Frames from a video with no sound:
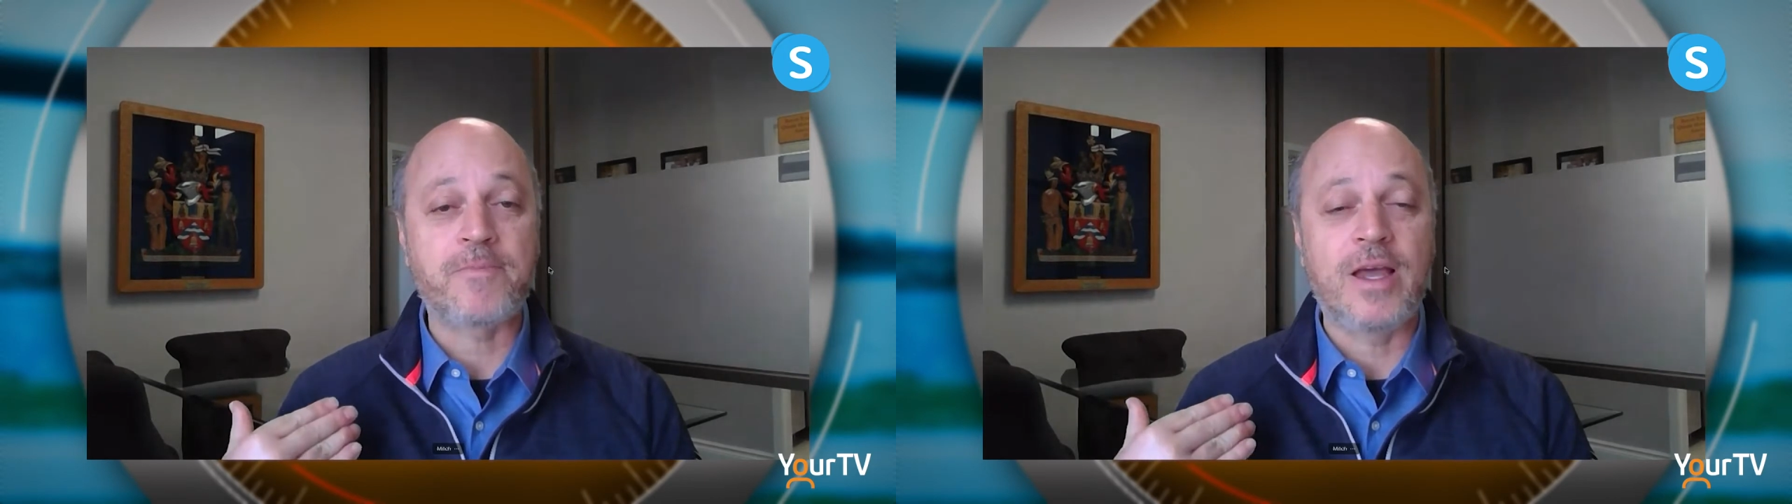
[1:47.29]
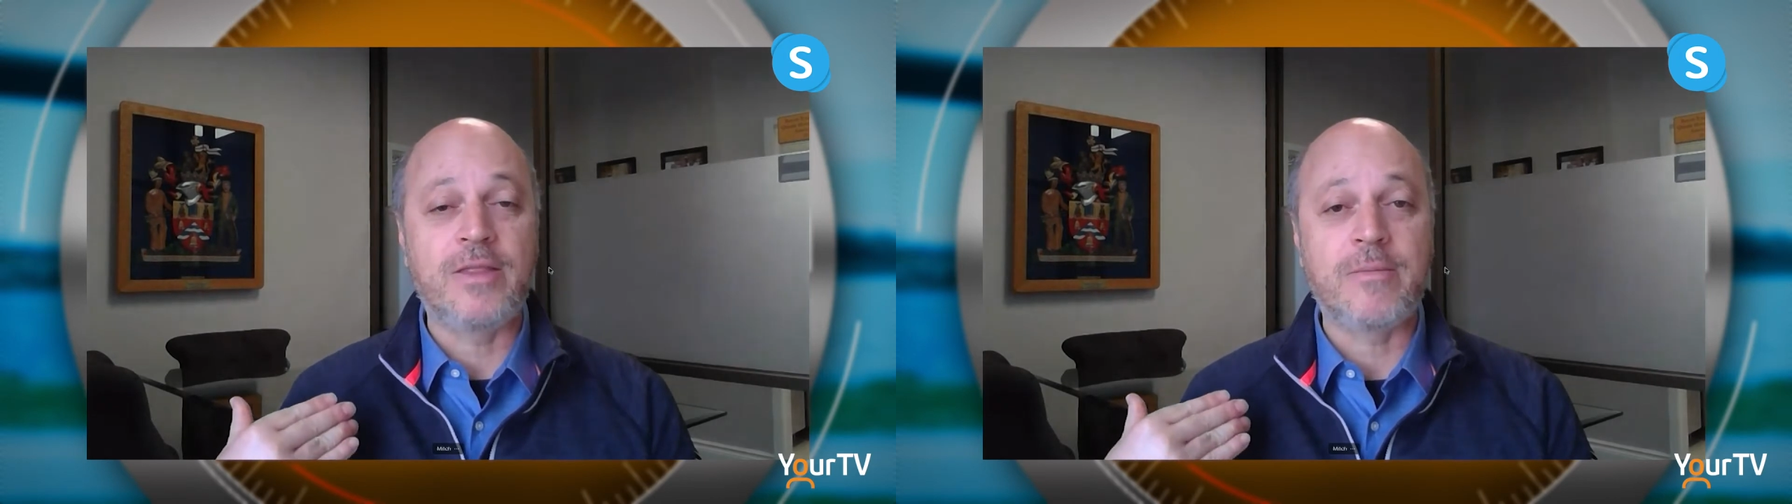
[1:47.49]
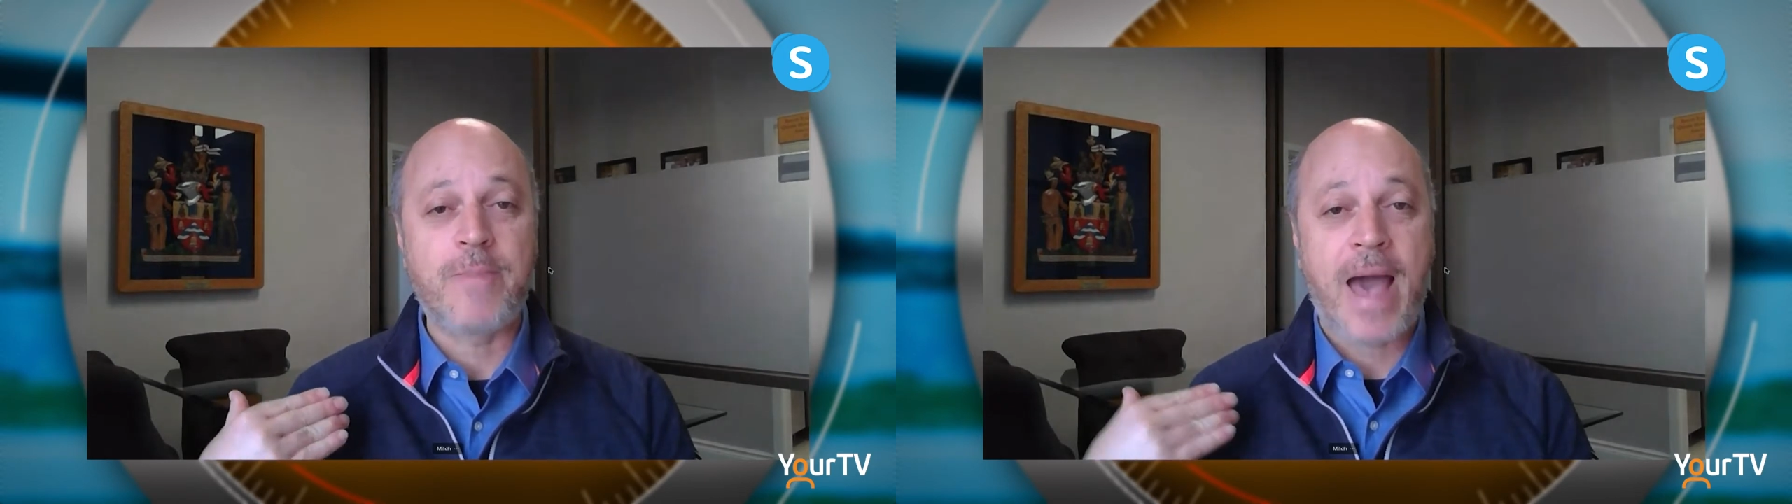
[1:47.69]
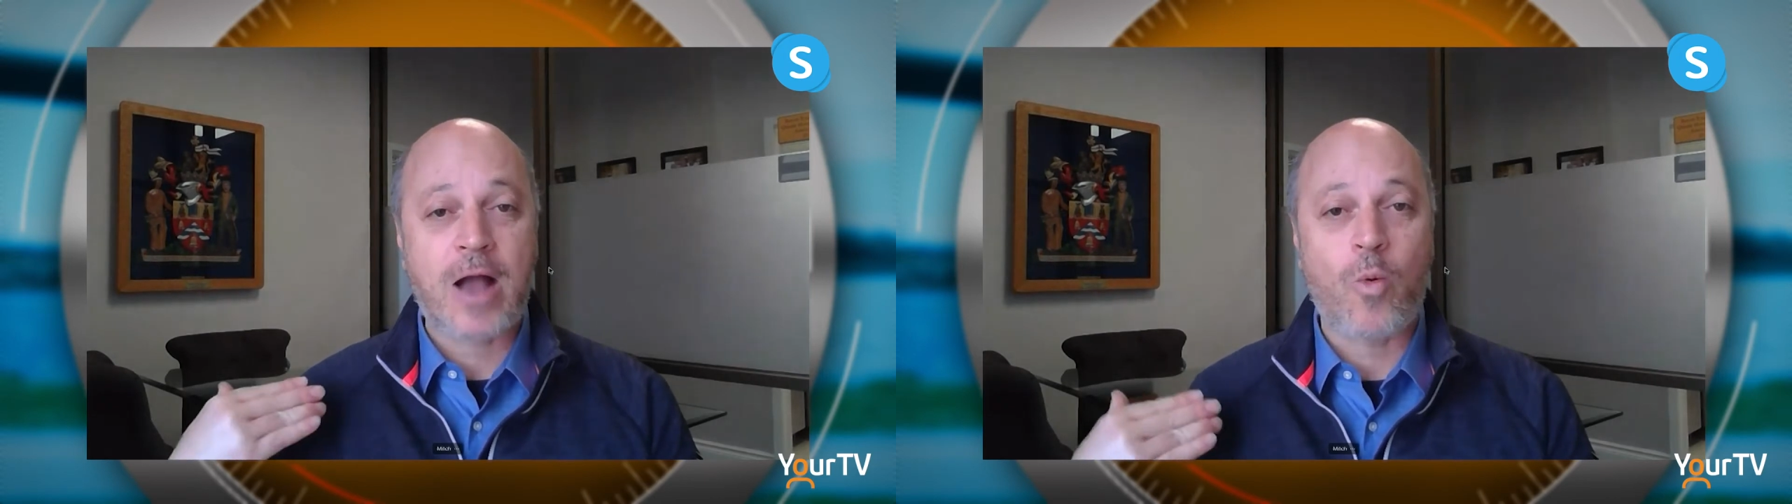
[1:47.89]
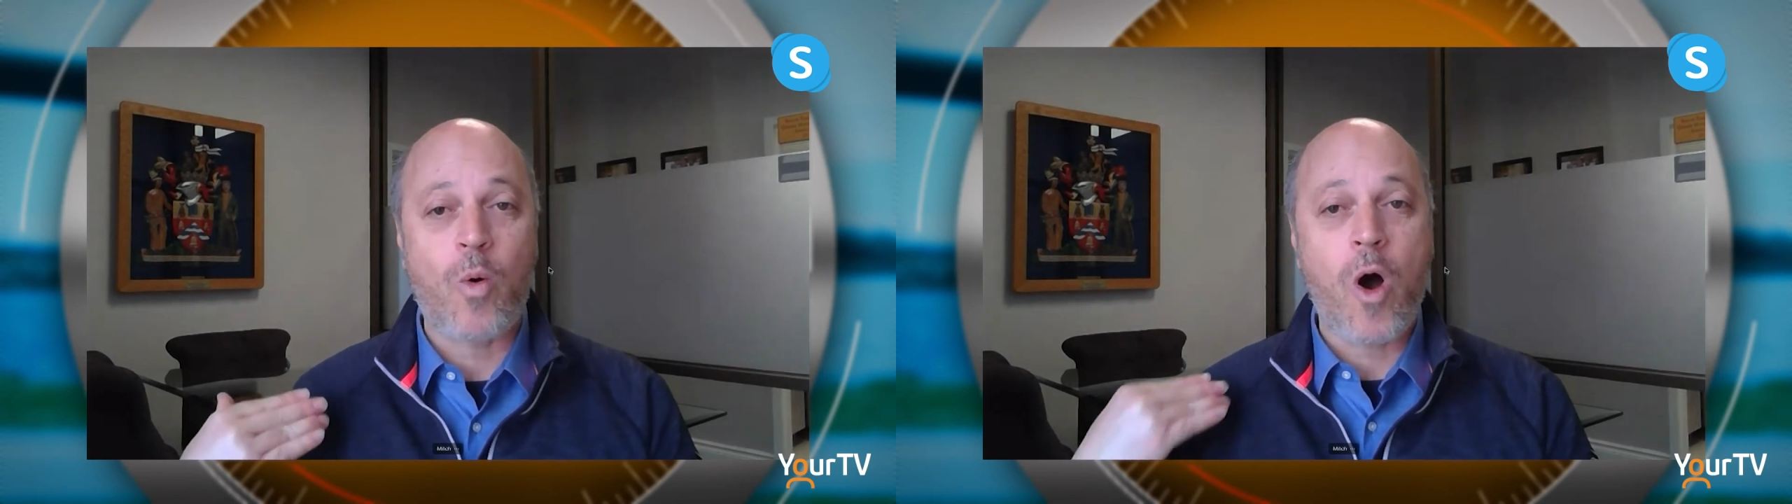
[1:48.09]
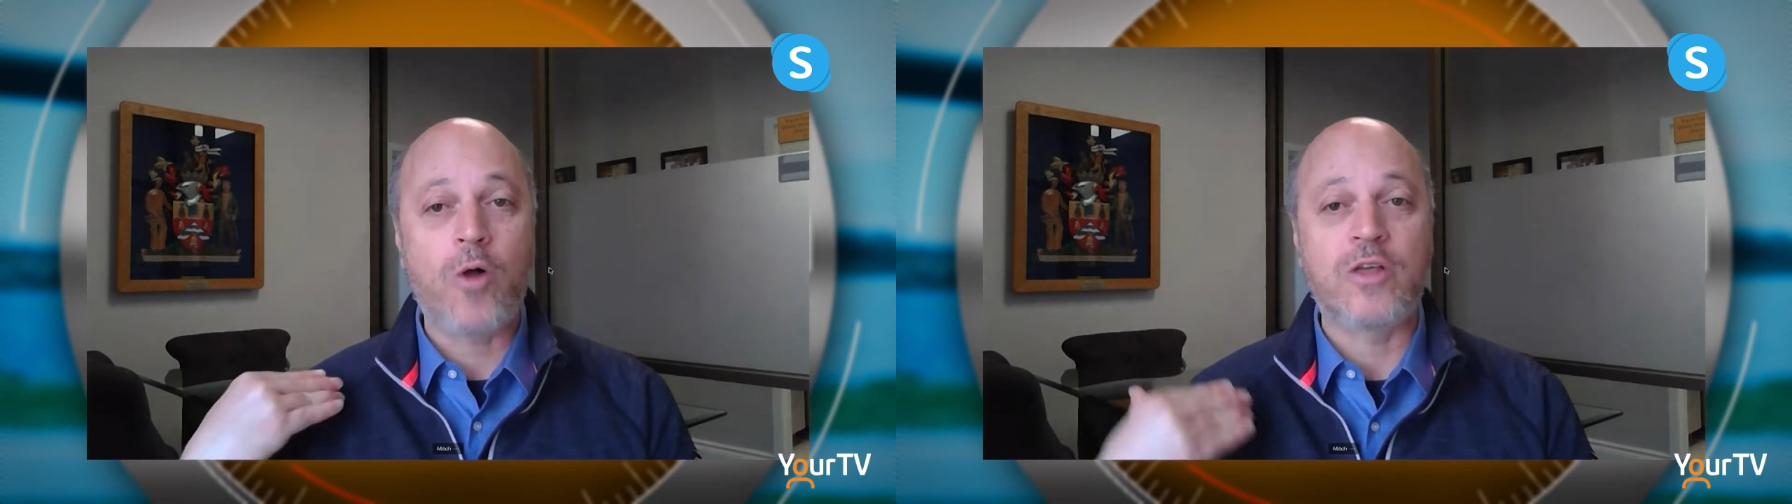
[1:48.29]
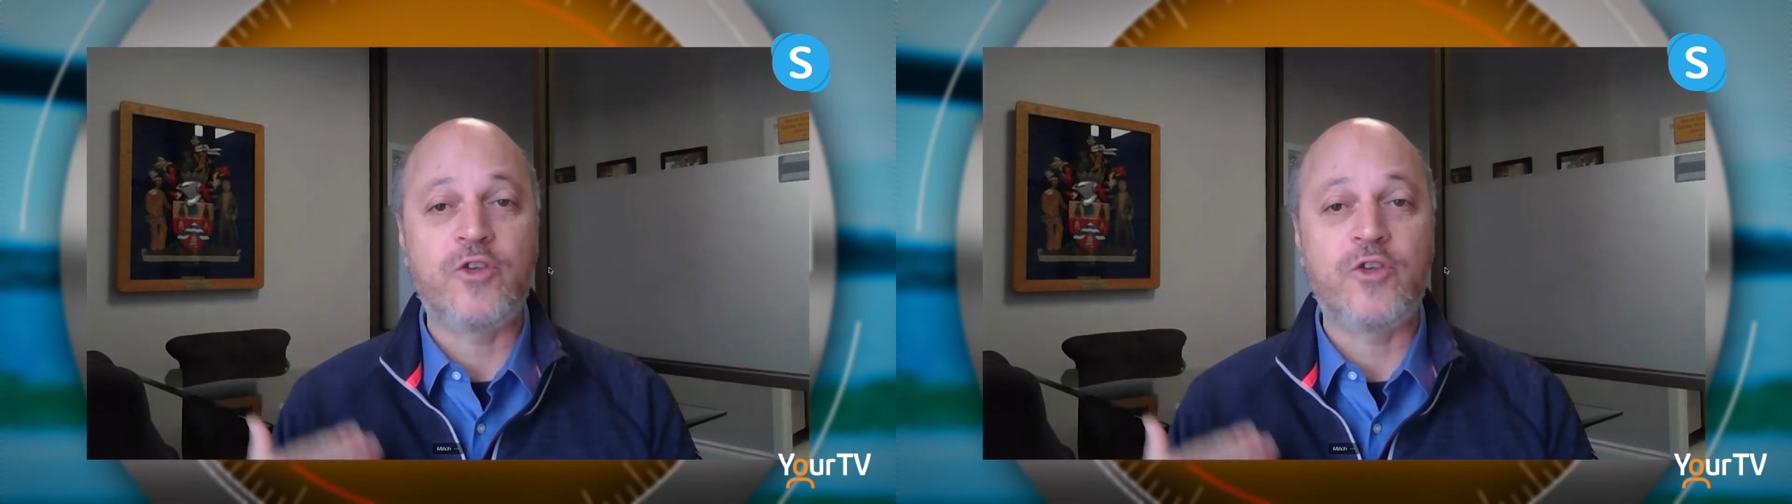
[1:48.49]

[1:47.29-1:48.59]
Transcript: in the back wall,